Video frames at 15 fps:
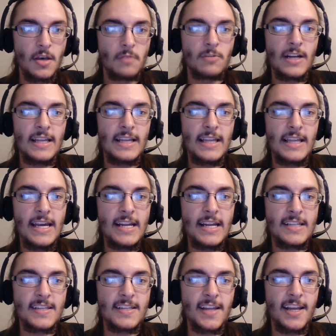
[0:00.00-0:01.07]
What I
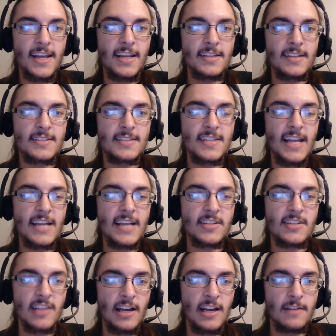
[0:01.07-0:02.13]
liked
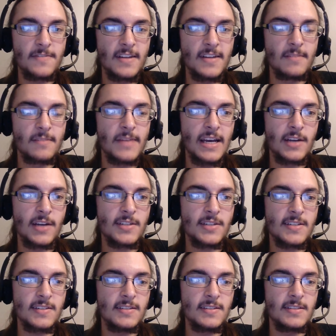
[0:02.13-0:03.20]
/ loved
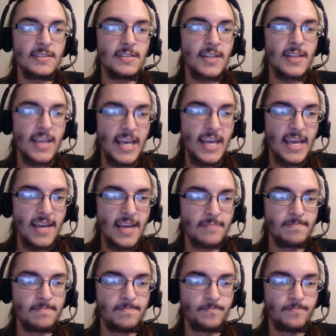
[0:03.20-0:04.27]
about the
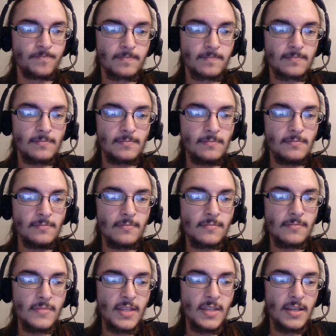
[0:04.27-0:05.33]
game
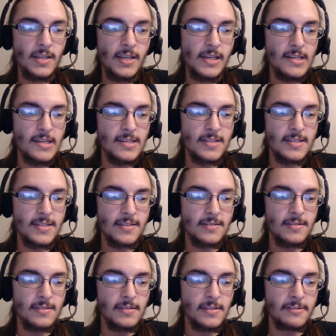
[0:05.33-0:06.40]
is
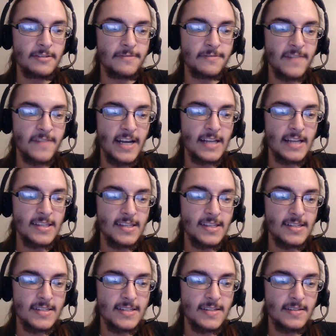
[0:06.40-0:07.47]
the fact
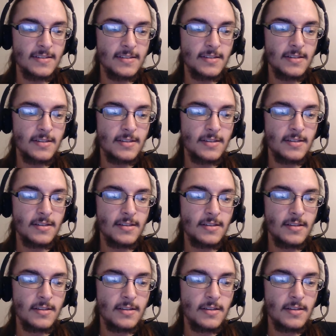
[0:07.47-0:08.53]
that
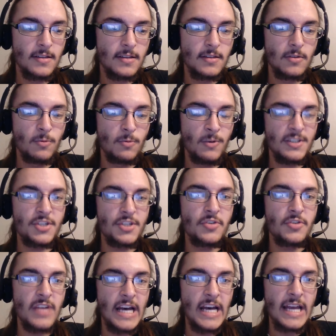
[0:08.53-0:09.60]
once you
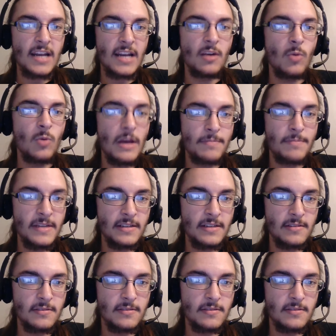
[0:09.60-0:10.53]
got a weapon,